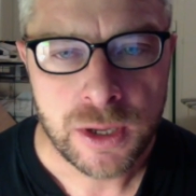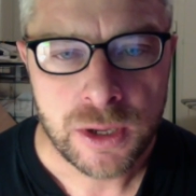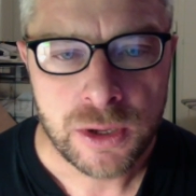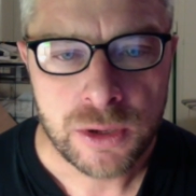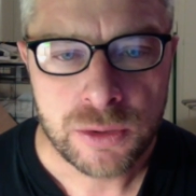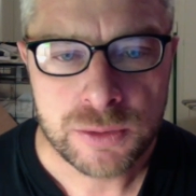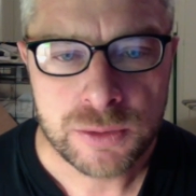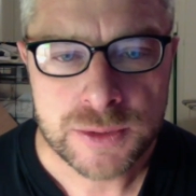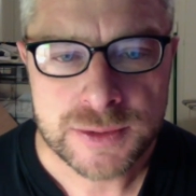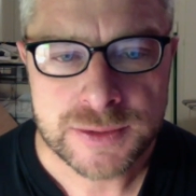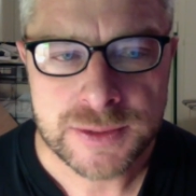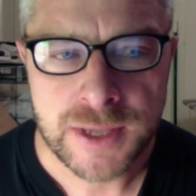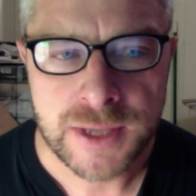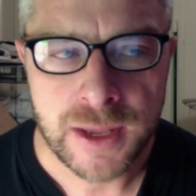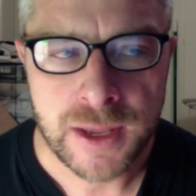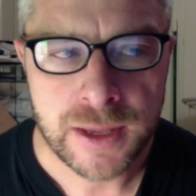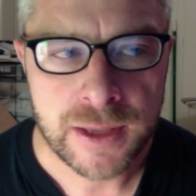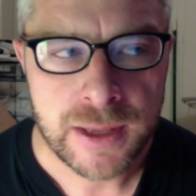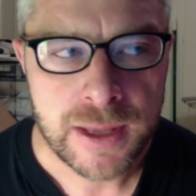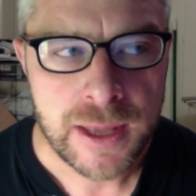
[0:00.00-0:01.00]
who was
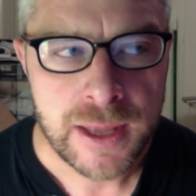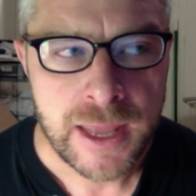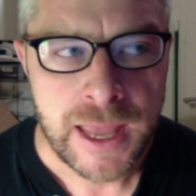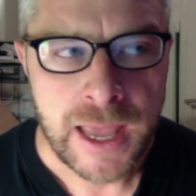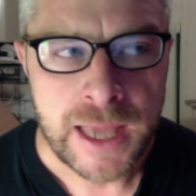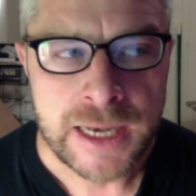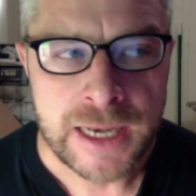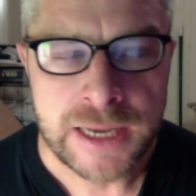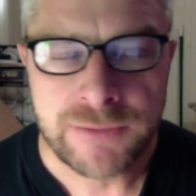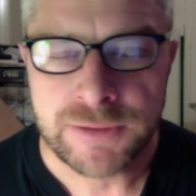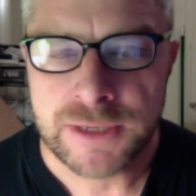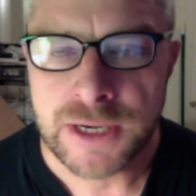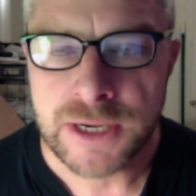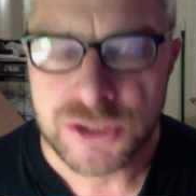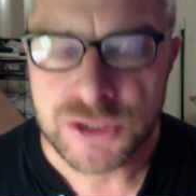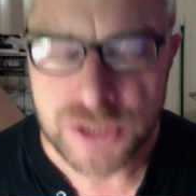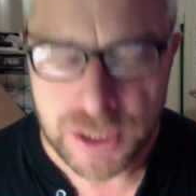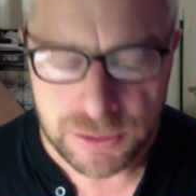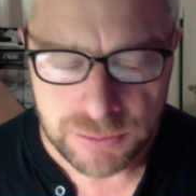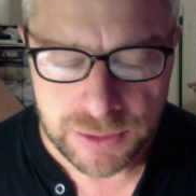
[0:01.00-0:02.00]
sick. And even
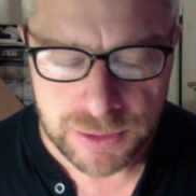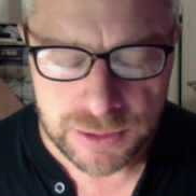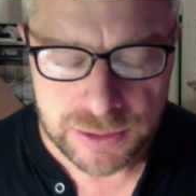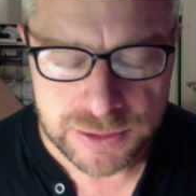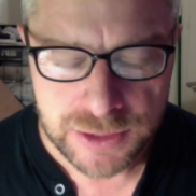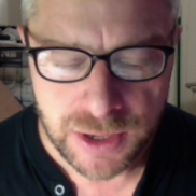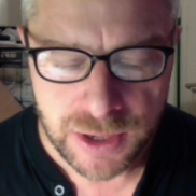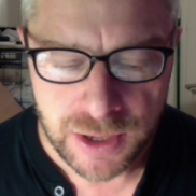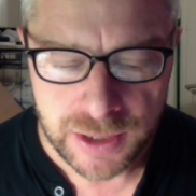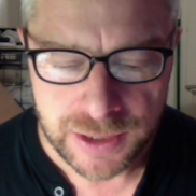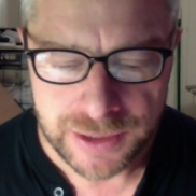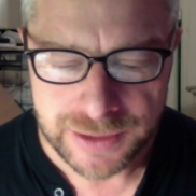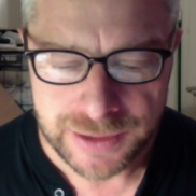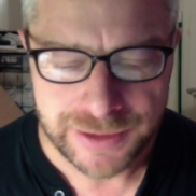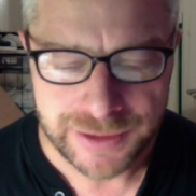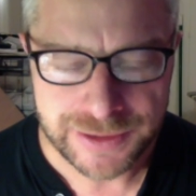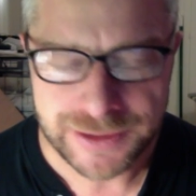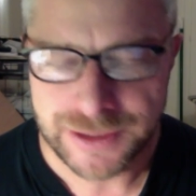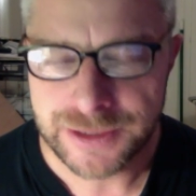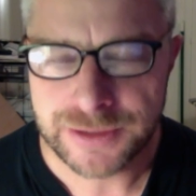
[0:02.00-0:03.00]
yesterday we were
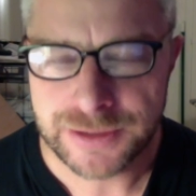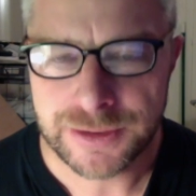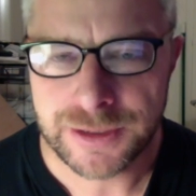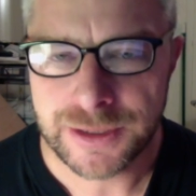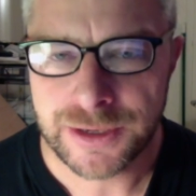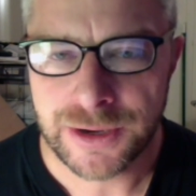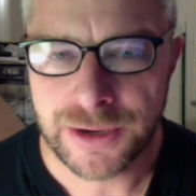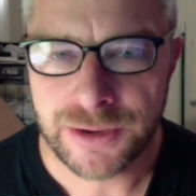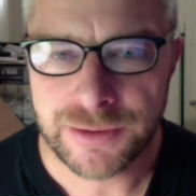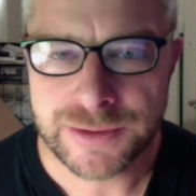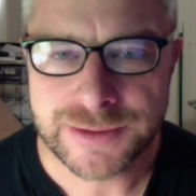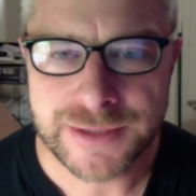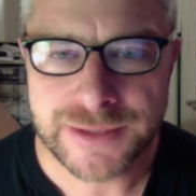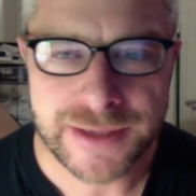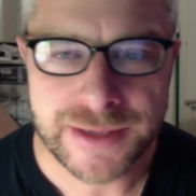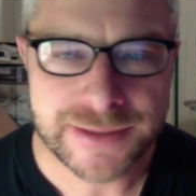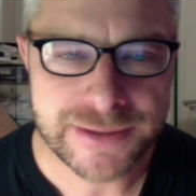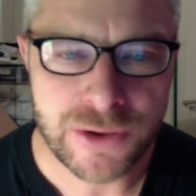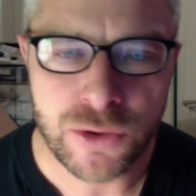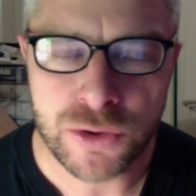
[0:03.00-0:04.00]
talking, you know, it's
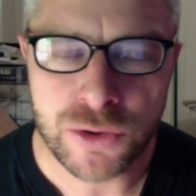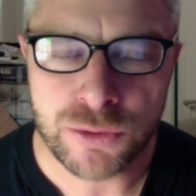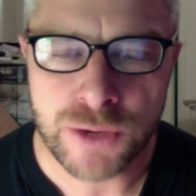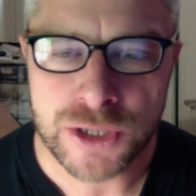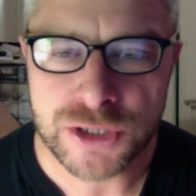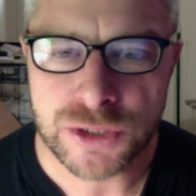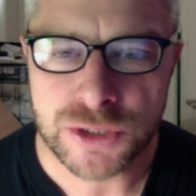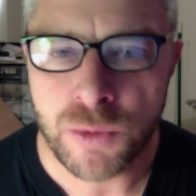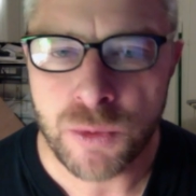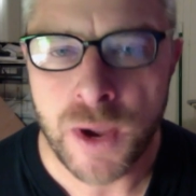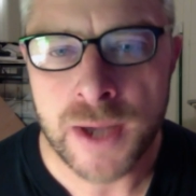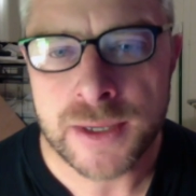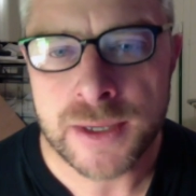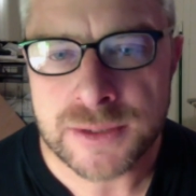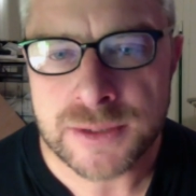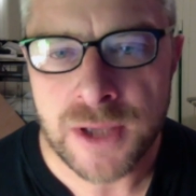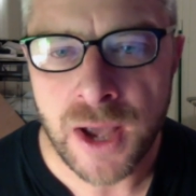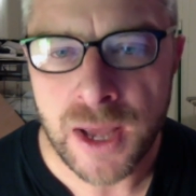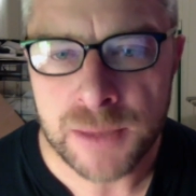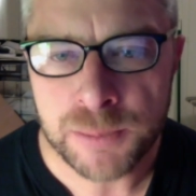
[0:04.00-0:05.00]
that old question, why
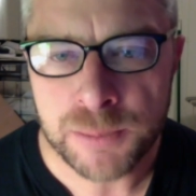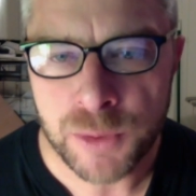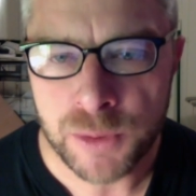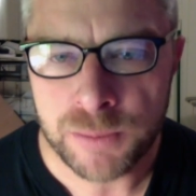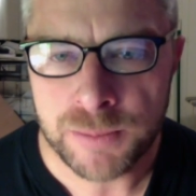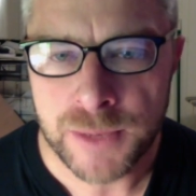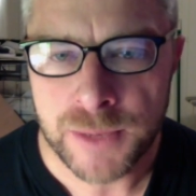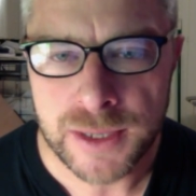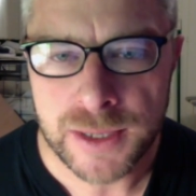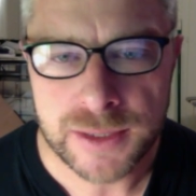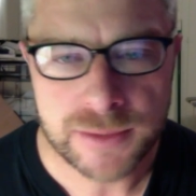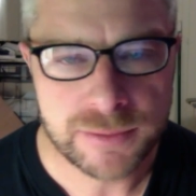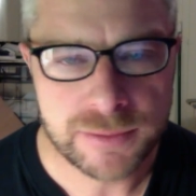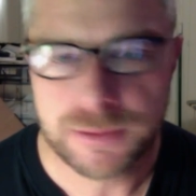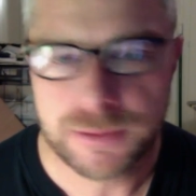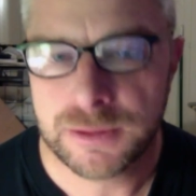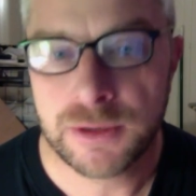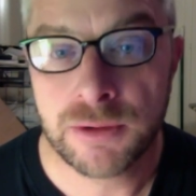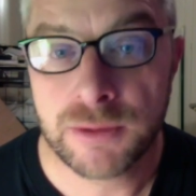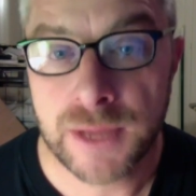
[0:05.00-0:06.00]
does God permit,
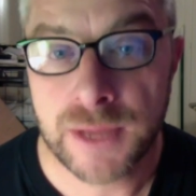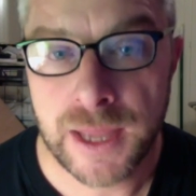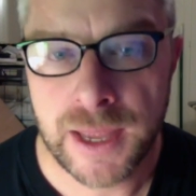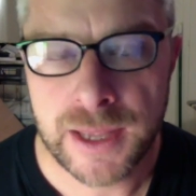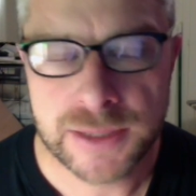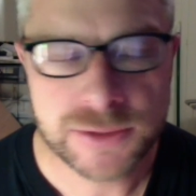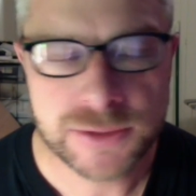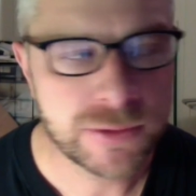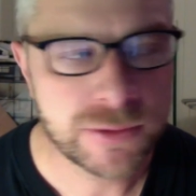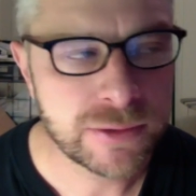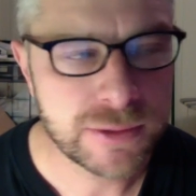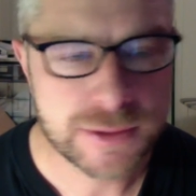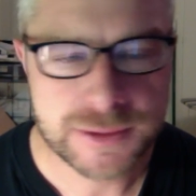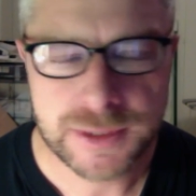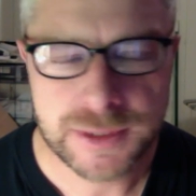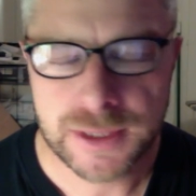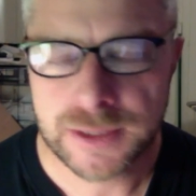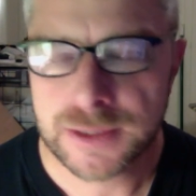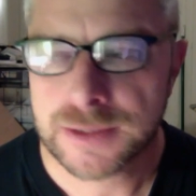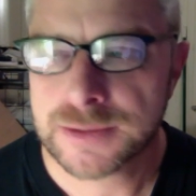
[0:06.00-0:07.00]
you know, cancer or
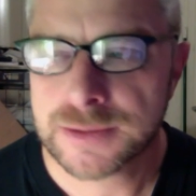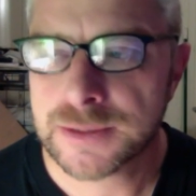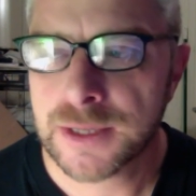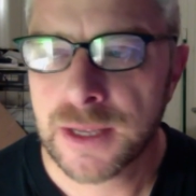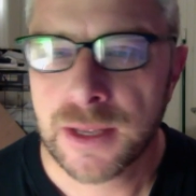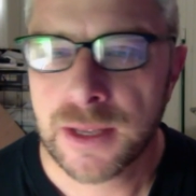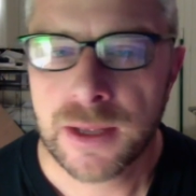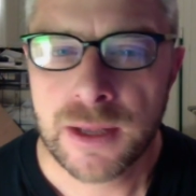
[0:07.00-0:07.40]
sickness?